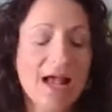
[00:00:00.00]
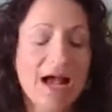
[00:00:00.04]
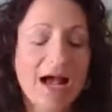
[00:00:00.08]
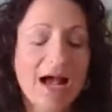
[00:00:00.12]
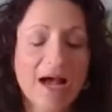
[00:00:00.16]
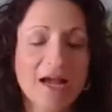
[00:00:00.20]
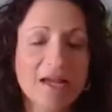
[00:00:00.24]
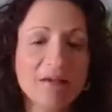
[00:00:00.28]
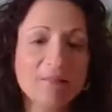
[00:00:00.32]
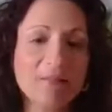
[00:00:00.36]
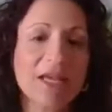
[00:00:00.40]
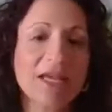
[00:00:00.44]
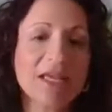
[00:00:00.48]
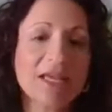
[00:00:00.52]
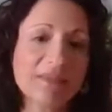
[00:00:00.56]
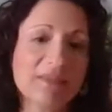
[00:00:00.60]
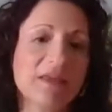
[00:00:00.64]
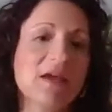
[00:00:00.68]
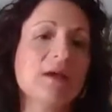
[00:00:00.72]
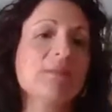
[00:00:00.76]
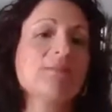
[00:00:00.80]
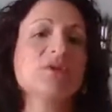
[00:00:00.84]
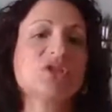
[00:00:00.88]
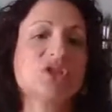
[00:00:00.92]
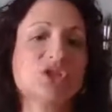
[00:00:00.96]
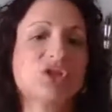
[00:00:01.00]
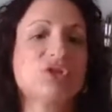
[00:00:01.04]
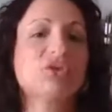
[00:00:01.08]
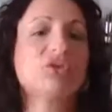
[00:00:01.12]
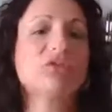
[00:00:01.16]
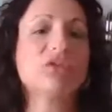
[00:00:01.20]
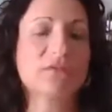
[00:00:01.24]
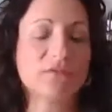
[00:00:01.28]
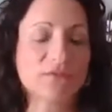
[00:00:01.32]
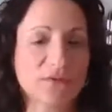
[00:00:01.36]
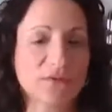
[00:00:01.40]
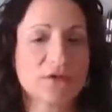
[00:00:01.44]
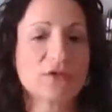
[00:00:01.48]
I make them do
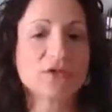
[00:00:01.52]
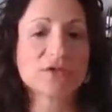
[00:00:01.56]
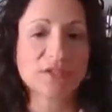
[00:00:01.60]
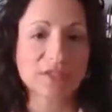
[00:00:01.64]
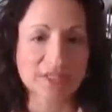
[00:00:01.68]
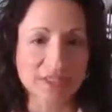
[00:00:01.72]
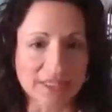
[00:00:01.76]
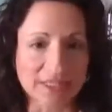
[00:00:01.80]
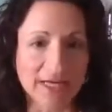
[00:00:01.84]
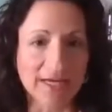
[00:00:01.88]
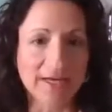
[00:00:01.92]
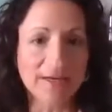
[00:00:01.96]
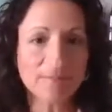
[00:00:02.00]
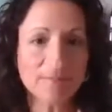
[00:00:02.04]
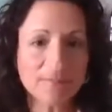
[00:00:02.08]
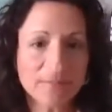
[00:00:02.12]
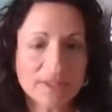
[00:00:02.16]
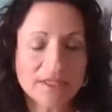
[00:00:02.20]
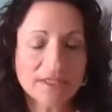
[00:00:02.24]
the first step.